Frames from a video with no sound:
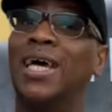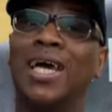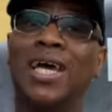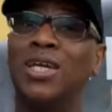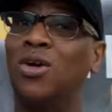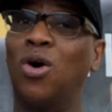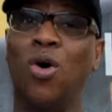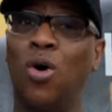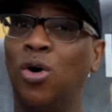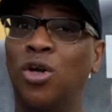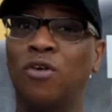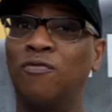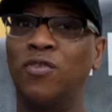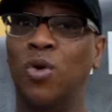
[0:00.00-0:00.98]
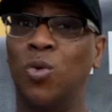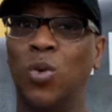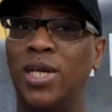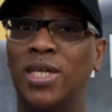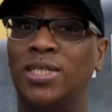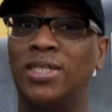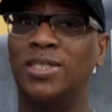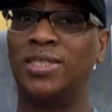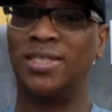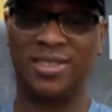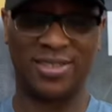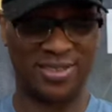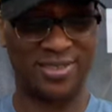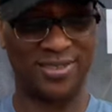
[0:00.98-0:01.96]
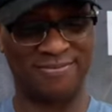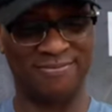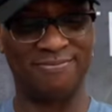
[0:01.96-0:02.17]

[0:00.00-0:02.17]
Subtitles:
and all of your weaknesses.